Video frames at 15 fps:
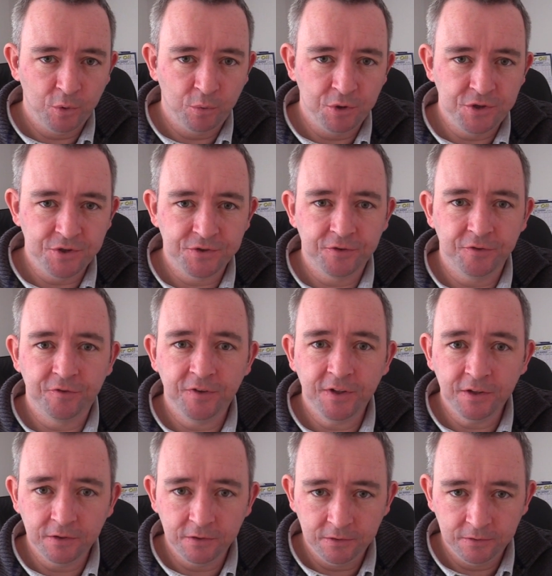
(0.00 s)
which is to
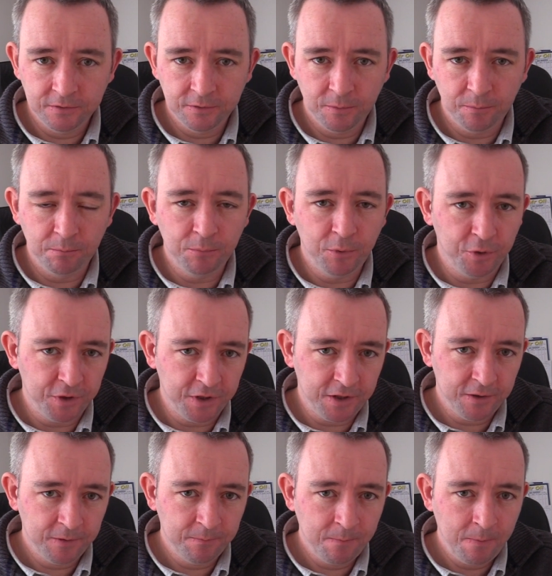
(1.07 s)
feel, mothaigh.